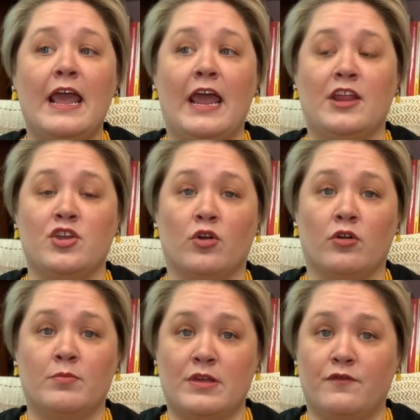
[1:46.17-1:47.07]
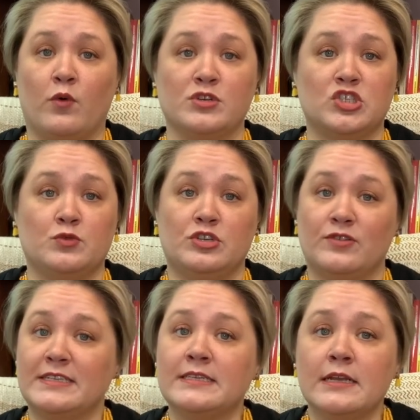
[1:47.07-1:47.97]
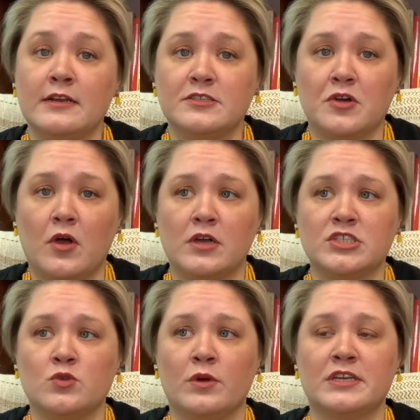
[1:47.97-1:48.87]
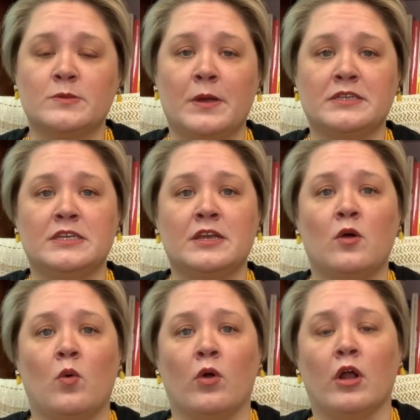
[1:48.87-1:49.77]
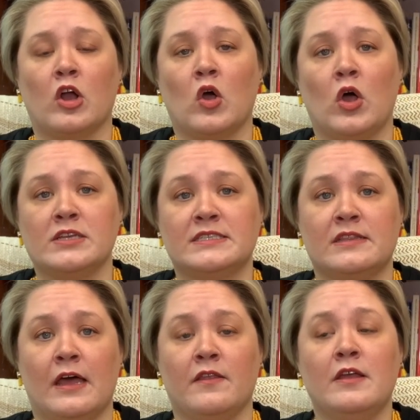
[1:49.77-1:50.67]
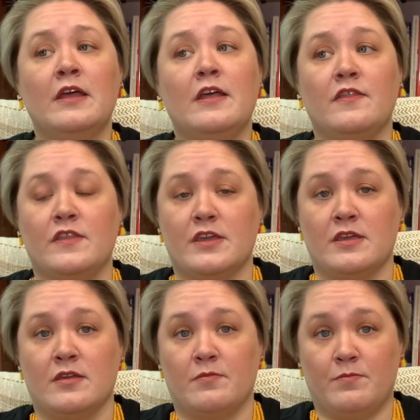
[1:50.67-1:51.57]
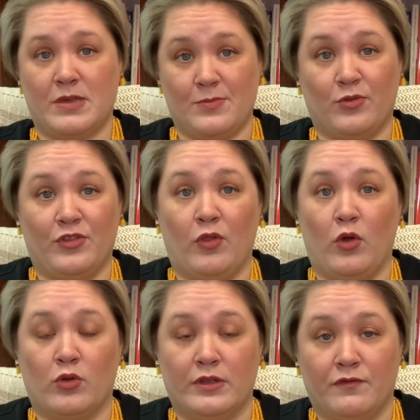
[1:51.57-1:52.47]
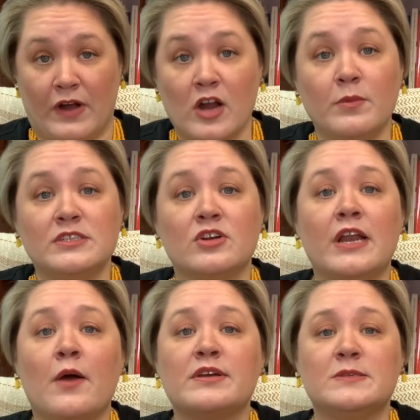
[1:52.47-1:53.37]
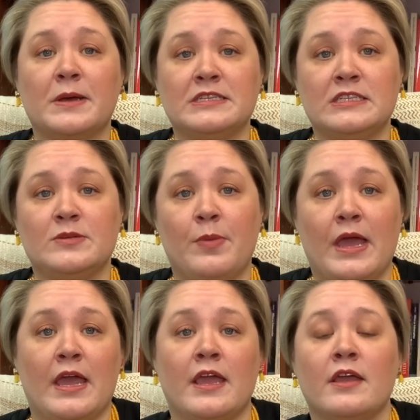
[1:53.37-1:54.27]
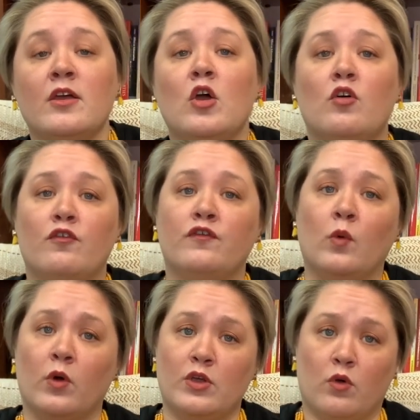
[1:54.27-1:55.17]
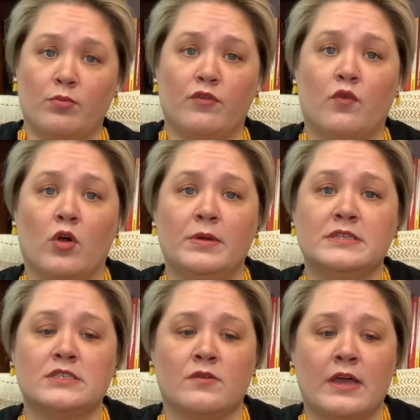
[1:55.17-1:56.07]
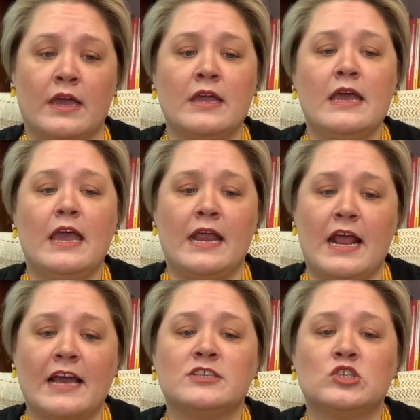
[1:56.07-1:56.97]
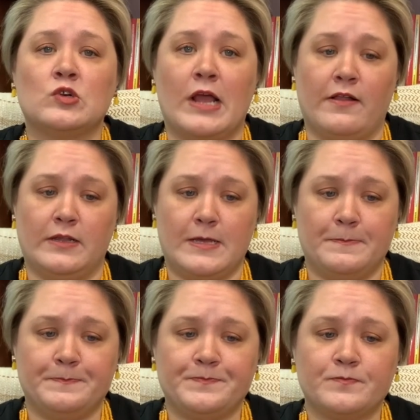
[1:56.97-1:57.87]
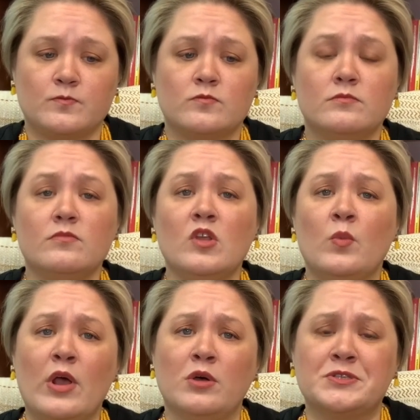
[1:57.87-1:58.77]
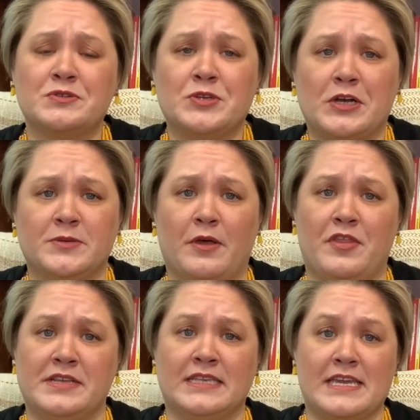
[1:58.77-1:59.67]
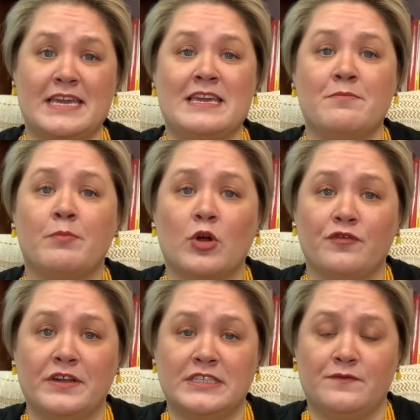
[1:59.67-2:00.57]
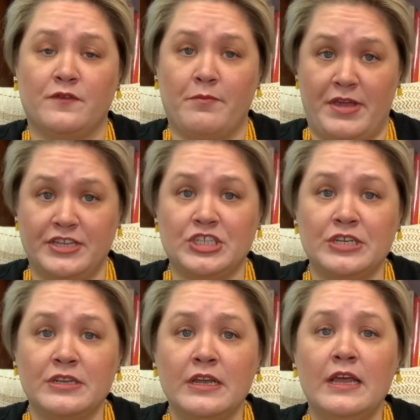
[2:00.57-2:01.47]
and you're being forced to address it, and it's a cost you weren't expecting, or a cost that the people in the local environment are now expected to pay for your performance, okay? An externality. We also talked about things like imperfect information